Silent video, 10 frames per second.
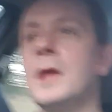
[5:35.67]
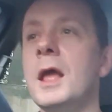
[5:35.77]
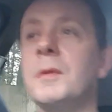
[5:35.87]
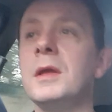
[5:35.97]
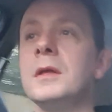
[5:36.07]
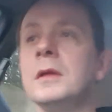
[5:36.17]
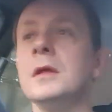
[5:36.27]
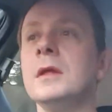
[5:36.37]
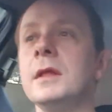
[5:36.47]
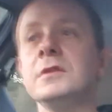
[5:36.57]
anyway,
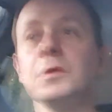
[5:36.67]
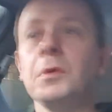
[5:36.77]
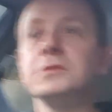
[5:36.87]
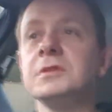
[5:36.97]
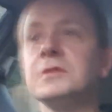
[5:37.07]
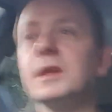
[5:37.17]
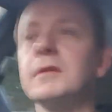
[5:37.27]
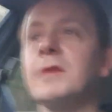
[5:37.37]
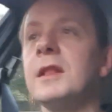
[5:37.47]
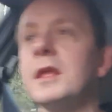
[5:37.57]
that's all I wanted to say
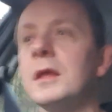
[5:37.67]
really.